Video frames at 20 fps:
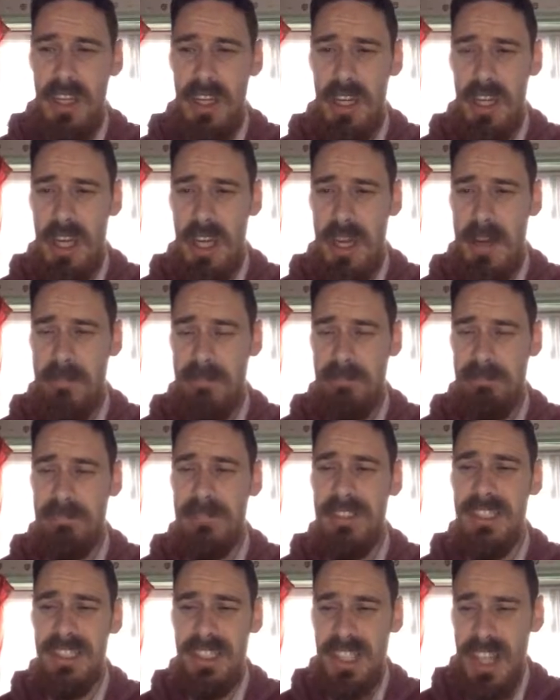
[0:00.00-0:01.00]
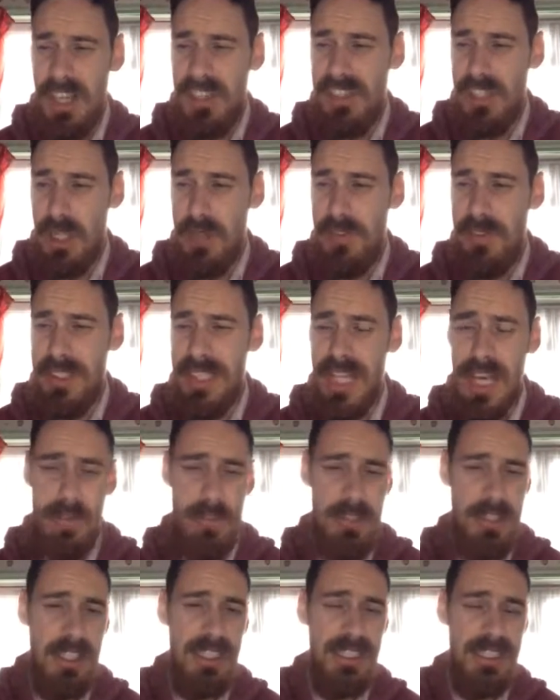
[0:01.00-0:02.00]
I do think that
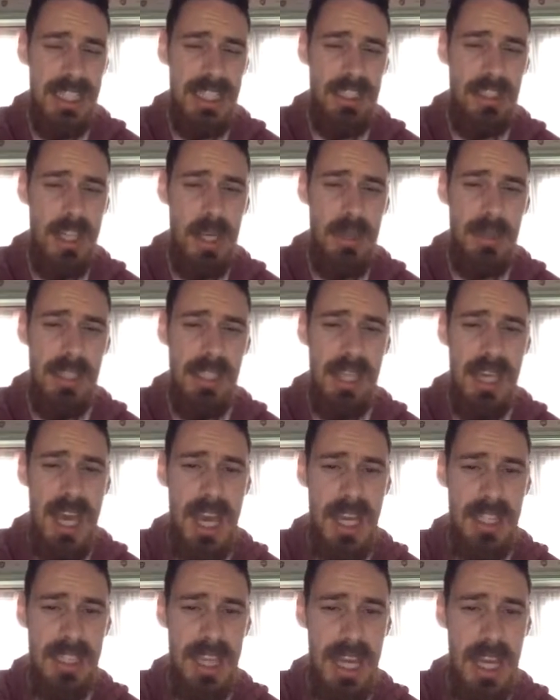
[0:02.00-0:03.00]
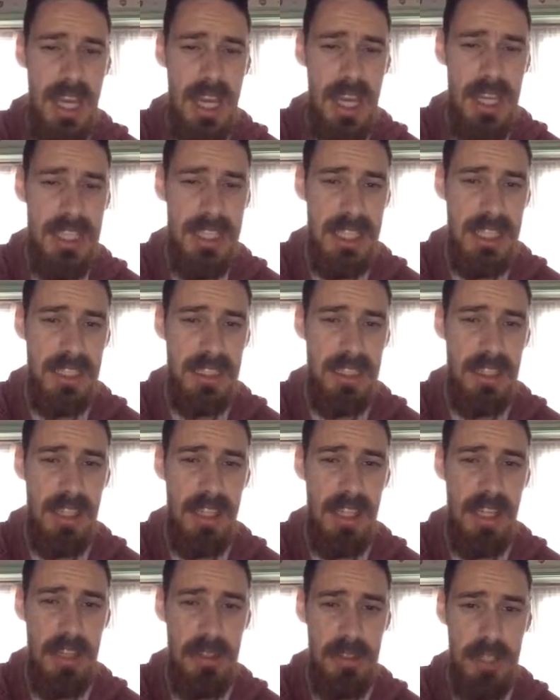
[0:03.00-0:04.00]
Everton can go here and get a nick
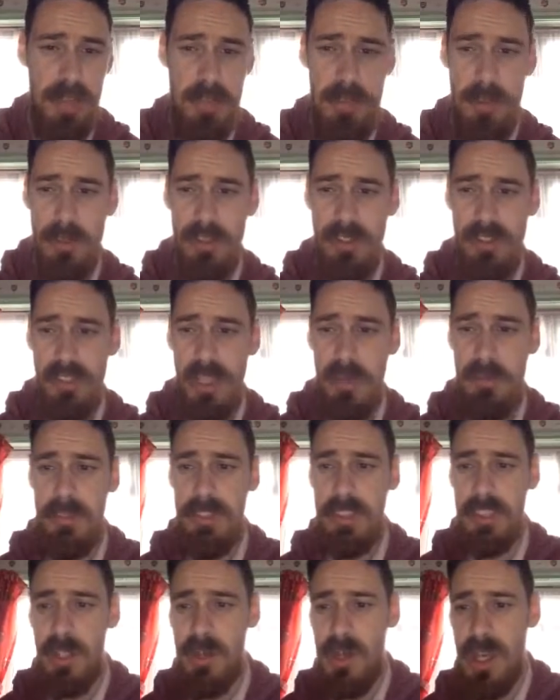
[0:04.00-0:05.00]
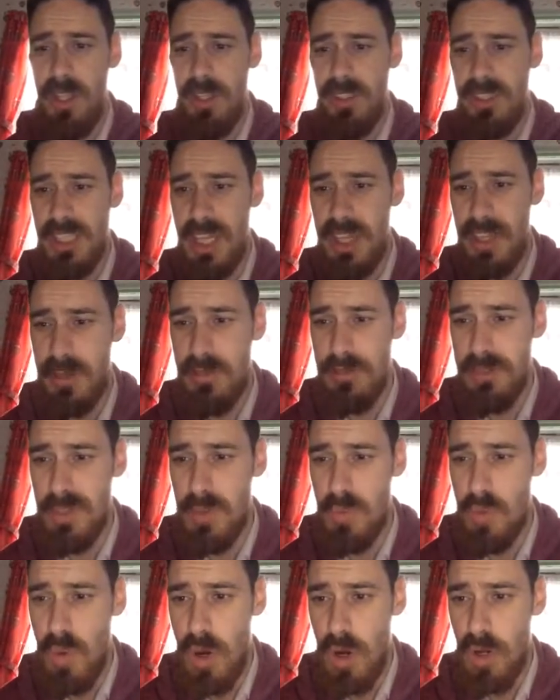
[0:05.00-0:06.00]
3 points. I'm going to go
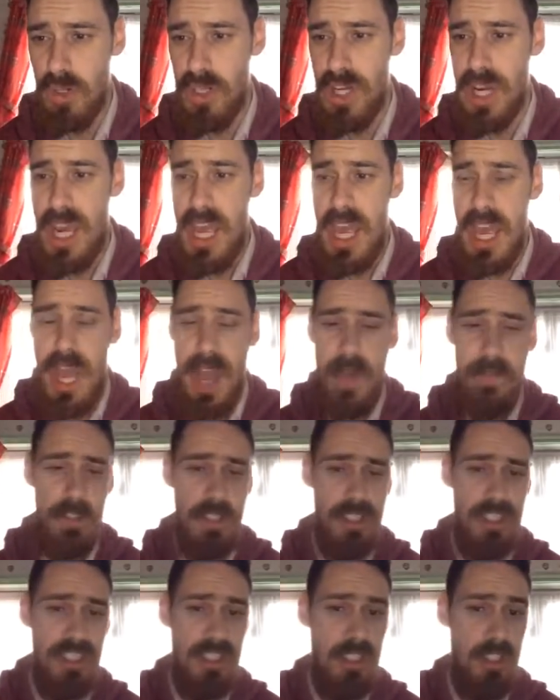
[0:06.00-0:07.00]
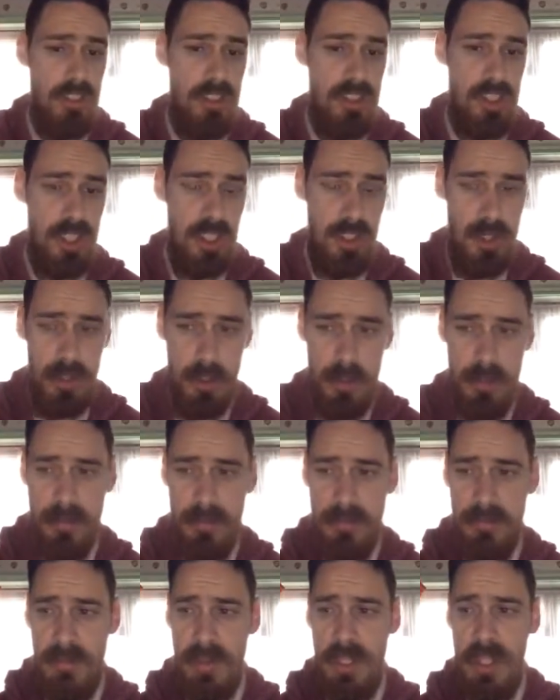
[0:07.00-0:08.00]
Southampton 1, Everton 2.
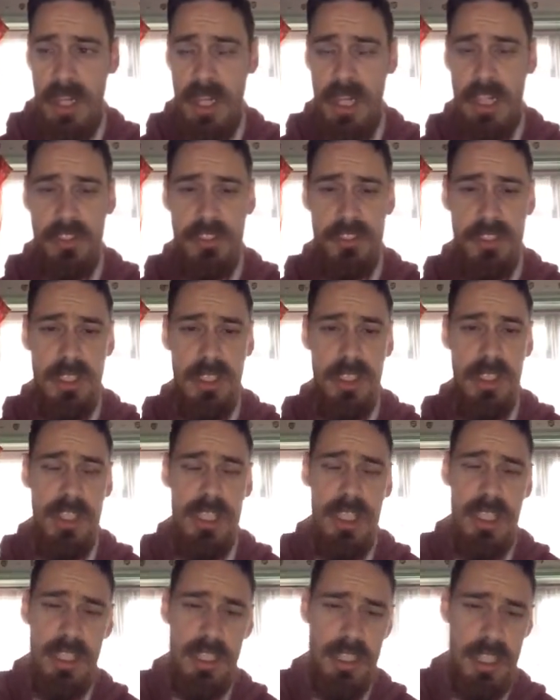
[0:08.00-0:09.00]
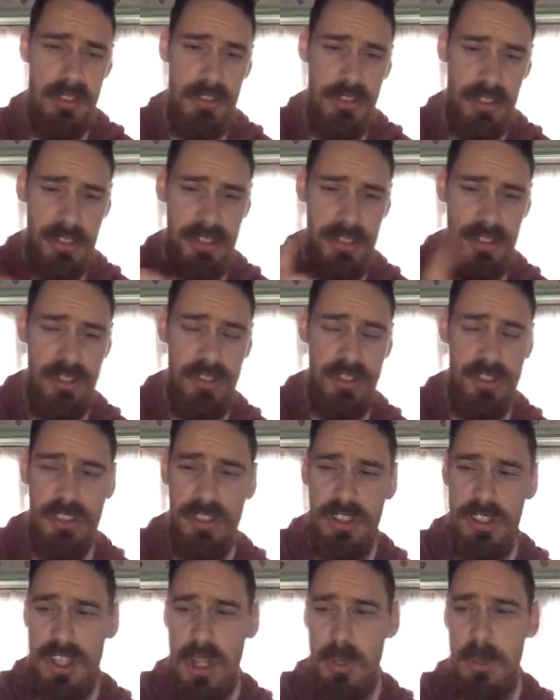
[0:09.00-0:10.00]
And, just
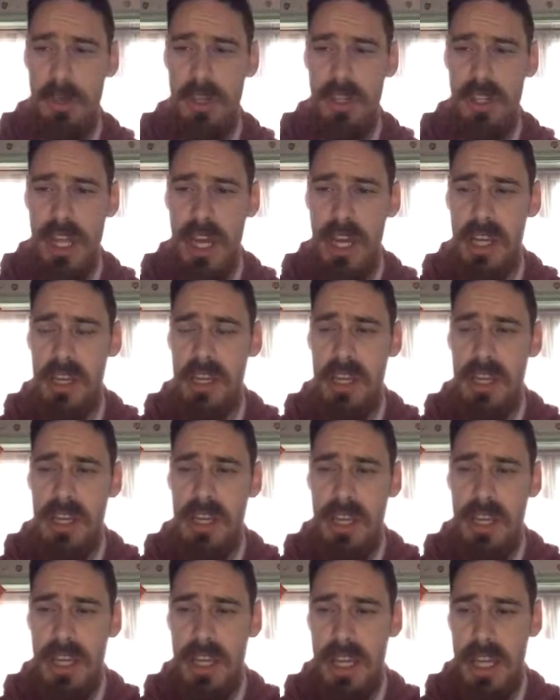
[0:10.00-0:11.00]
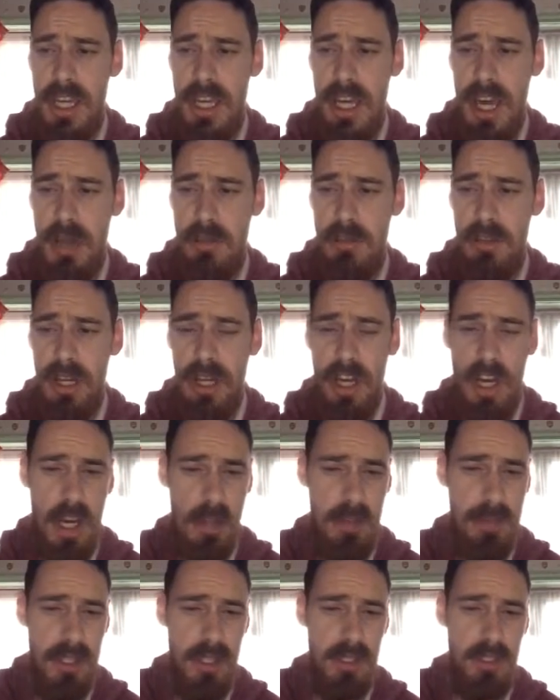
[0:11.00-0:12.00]
to top on that, I
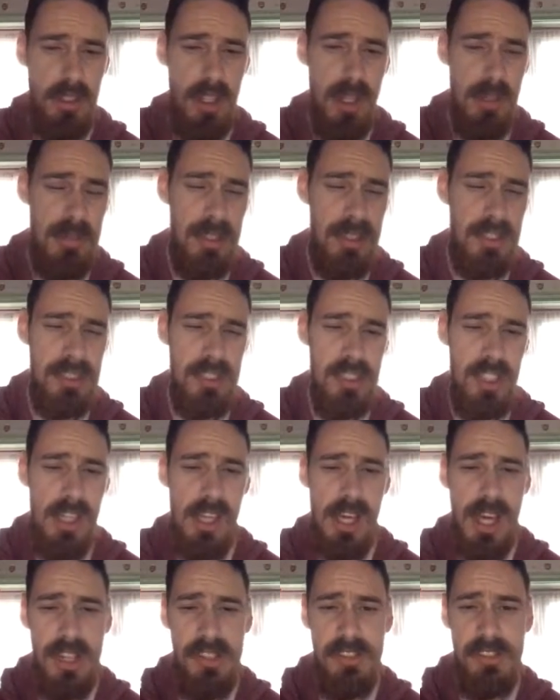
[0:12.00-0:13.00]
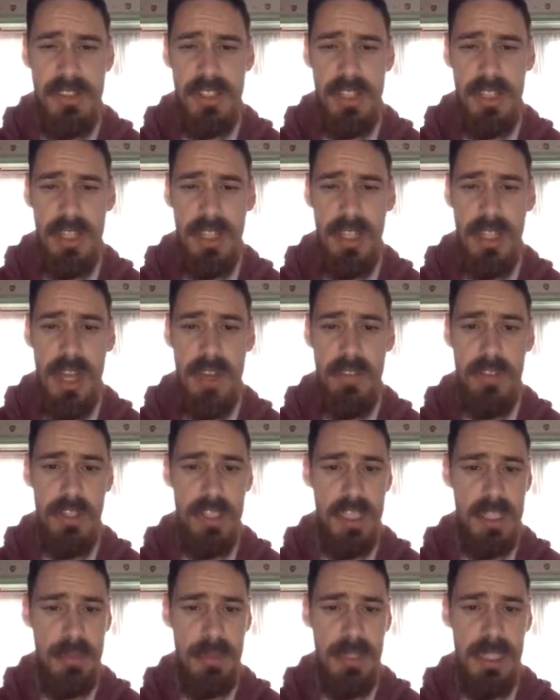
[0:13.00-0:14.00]
hope that Gomez has a
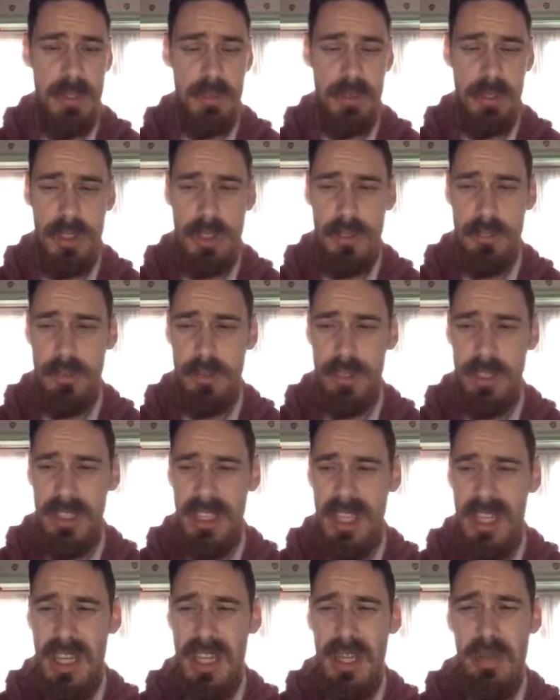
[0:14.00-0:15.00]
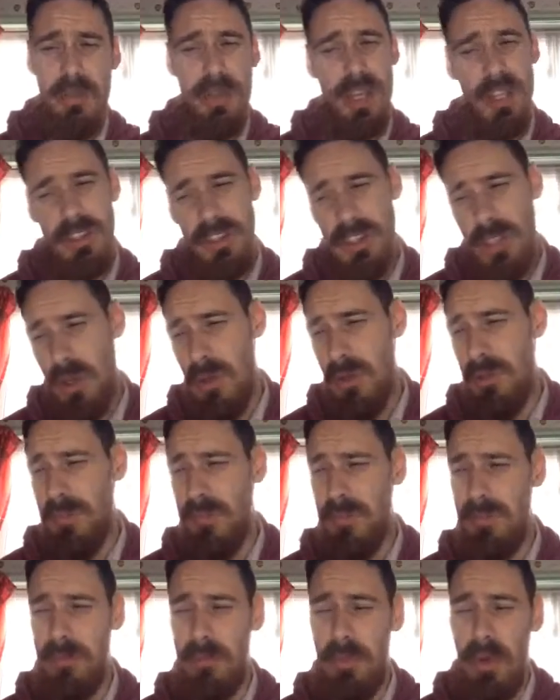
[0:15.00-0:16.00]
very speedy recovery. But I do
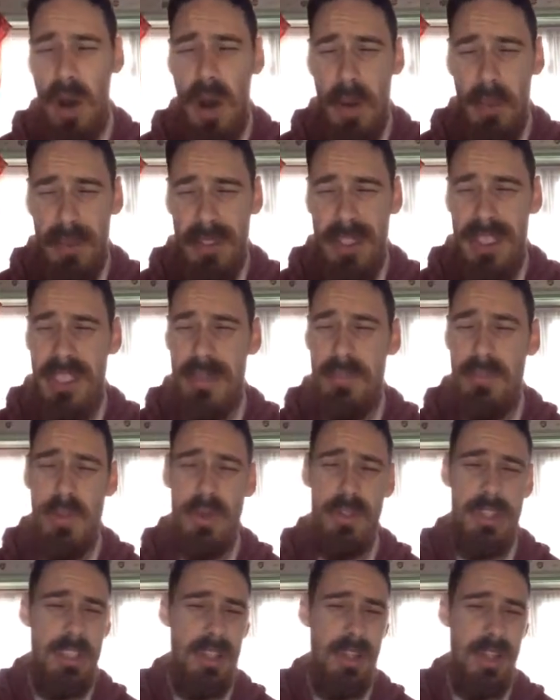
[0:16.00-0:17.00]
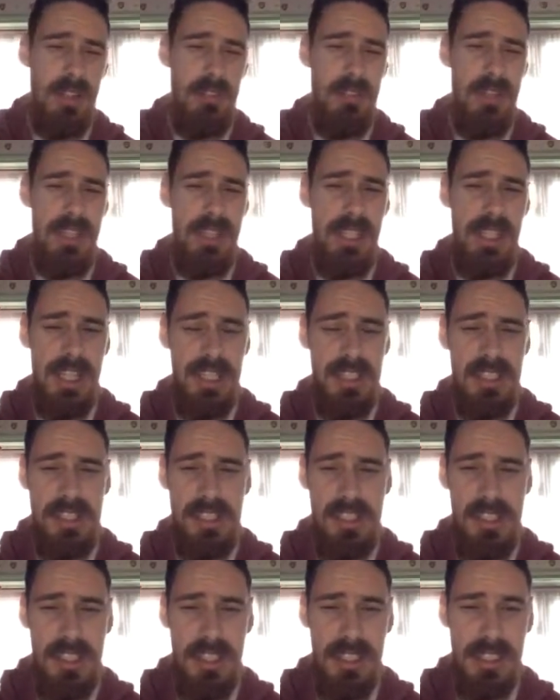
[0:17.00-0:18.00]
probably more than likely think that
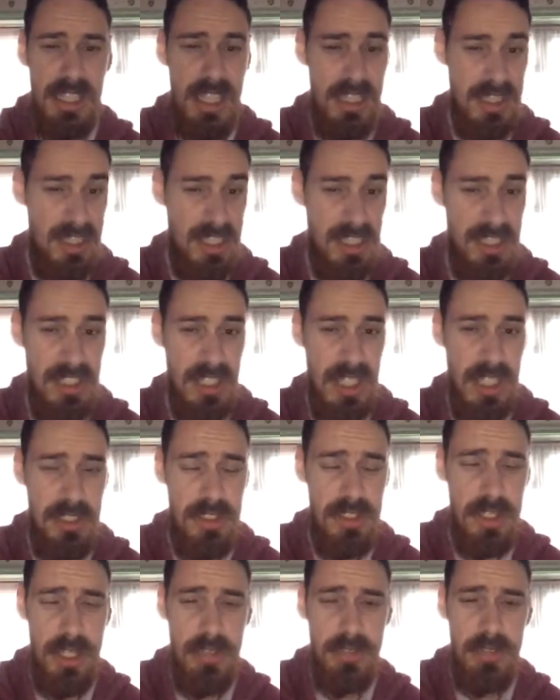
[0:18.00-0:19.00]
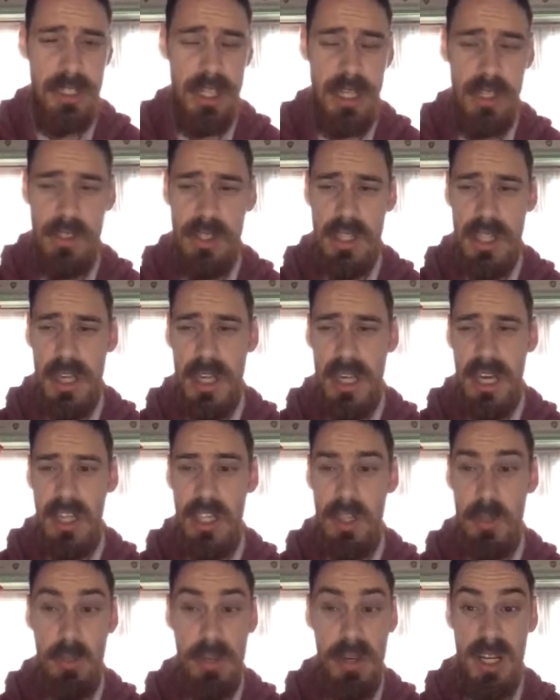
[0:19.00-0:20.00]
that's his season over now. And
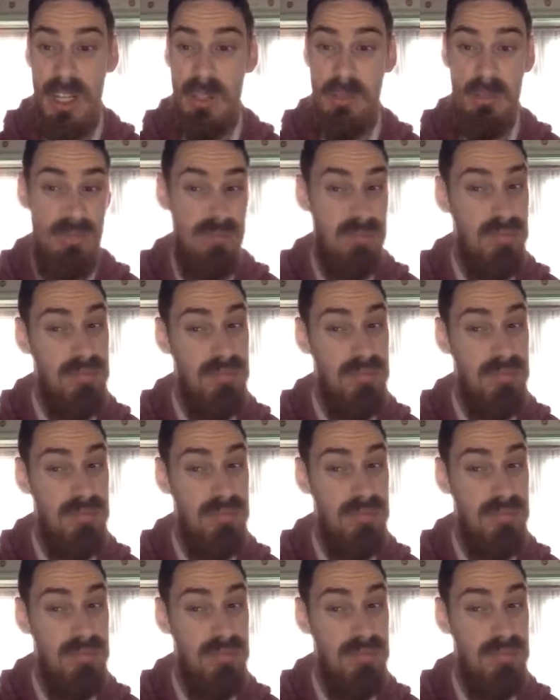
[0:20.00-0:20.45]
he'll probably,